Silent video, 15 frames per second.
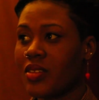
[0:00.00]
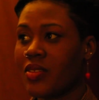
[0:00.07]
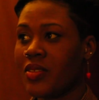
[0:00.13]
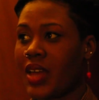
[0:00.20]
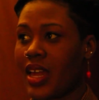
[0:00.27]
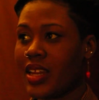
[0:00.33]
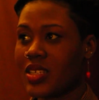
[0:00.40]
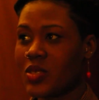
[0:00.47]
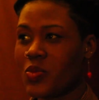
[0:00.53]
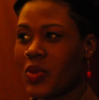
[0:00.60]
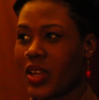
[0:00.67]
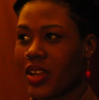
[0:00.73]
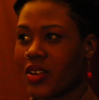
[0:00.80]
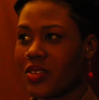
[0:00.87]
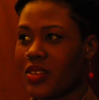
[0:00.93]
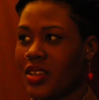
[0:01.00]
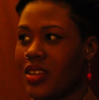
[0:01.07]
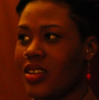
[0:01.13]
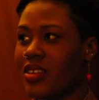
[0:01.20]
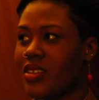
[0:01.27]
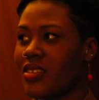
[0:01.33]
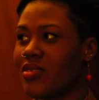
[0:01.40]
that it's bigger
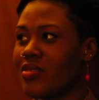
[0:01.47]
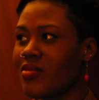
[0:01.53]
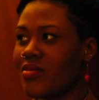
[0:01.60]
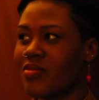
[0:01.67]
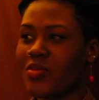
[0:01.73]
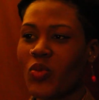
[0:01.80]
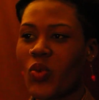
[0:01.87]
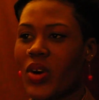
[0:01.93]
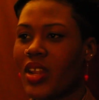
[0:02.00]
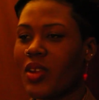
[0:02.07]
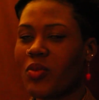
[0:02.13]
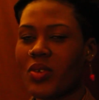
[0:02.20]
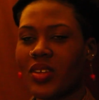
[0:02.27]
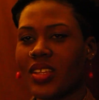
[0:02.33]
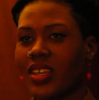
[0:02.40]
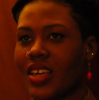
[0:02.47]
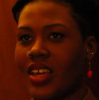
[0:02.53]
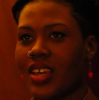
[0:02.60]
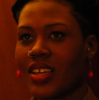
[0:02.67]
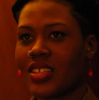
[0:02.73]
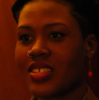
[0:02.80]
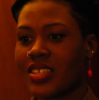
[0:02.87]
than what it really
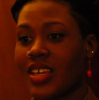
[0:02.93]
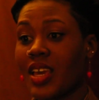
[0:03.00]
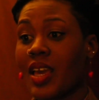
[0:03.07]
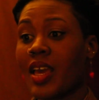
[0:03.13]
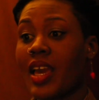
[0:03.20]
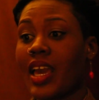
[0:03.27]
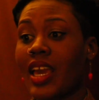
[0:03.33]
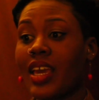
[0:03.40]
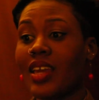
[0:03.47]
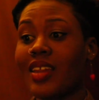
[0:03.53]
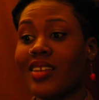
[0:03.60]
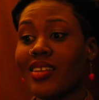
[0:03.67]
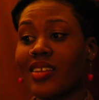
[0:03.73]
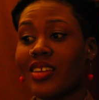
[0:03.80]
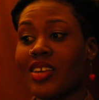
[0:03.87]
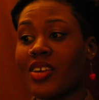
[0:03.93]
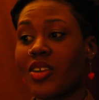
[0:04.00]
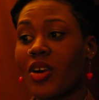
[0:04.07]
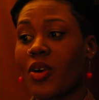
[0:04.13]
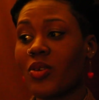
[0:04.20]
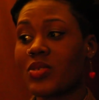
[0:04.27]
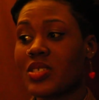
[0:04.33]
is, and
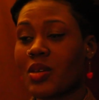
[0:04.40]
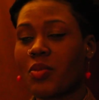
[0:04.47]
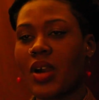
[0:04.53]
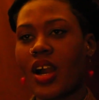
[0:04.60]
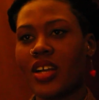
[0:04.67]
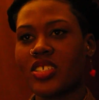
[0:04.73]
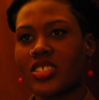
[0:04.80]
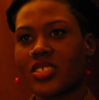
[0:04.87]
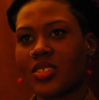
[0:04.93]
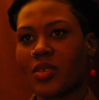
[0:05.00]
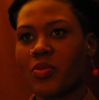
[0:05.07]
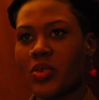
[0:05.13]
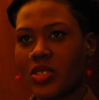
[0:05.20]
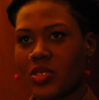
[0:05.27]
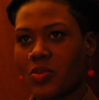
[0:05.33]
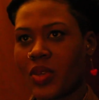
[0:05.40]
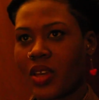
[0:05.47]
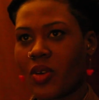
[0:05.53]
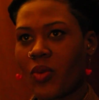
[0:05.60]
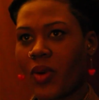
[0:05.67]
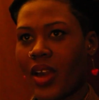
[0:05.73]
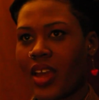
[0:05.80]
subconsciously push me
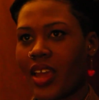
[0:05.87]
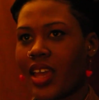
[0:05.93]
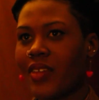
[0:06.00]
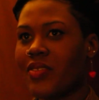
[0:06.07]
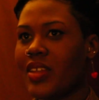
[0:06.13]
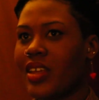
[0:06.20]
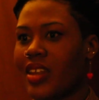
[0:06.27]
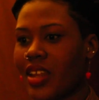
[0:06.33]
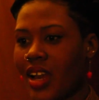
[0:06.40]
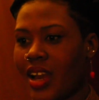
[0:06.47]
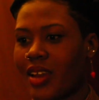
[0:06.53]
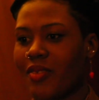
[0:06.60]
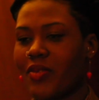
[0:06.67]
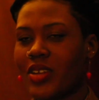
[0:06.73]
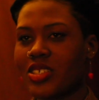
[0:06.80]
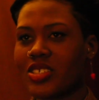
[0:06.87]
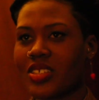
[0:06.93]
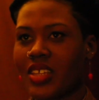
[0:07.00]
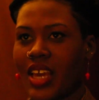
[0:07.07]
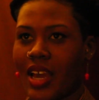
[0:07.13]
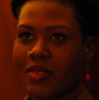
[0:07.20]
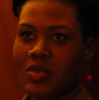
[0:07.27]
away, and then I
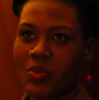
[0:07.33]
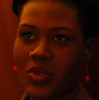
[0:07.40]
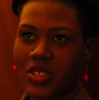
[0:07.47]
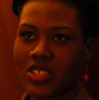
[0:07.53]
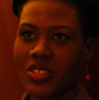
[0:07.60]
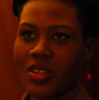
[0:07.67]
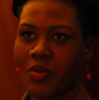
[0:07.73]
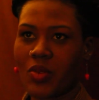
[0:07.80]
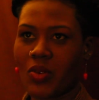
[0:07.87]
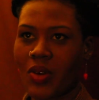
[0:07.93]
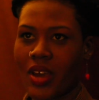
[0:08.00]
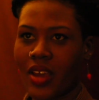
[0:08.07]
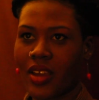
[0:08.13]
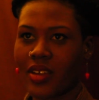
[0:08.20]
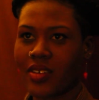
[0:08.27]
eventually have to push them away.